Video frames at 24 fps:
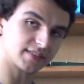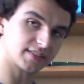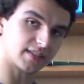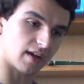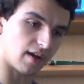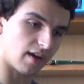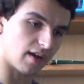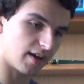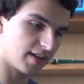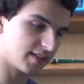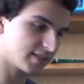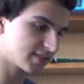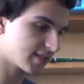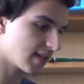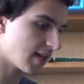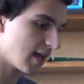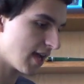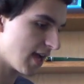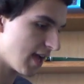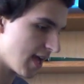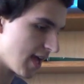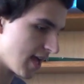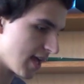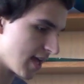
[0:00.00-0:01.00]
guys
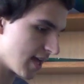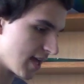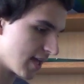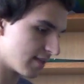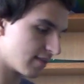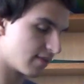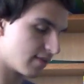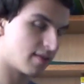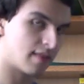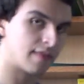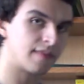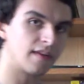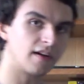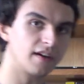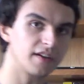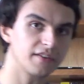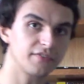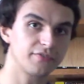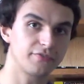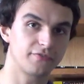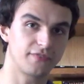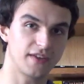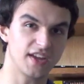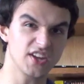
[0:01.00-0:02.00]
in knife
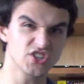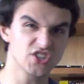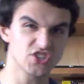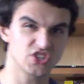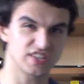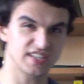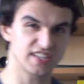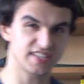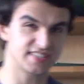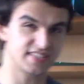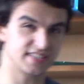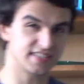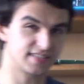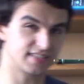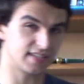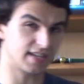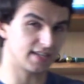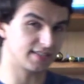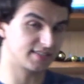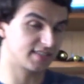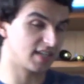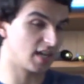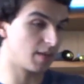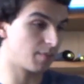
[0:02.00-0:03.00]
fish. So this is a
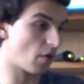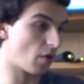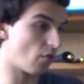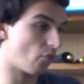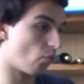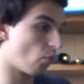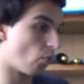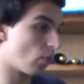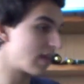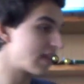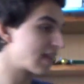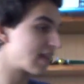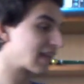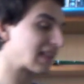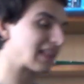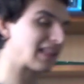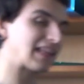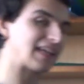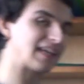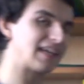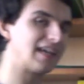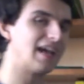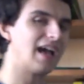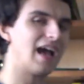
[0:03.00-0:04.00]
type of
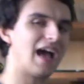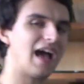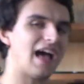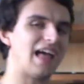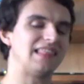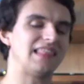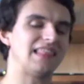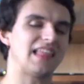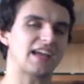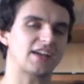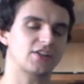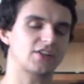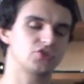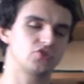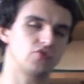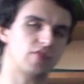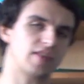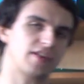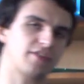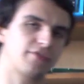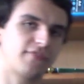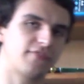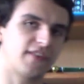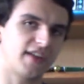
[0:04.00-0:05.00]
weakly
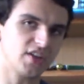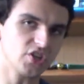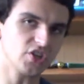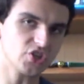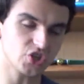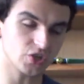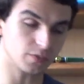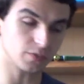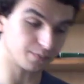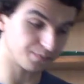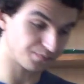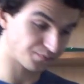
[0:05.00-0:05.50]
electric fish.